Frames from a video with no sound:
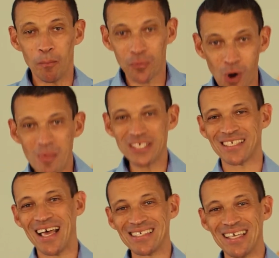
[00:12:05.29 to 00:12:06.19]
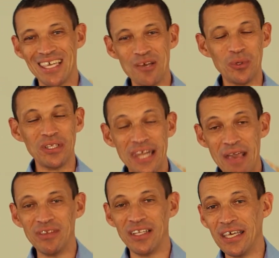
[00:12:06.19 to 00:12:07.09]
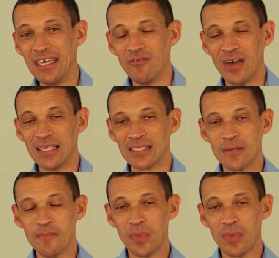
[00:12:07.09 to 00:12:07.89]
promised us that He will never leave us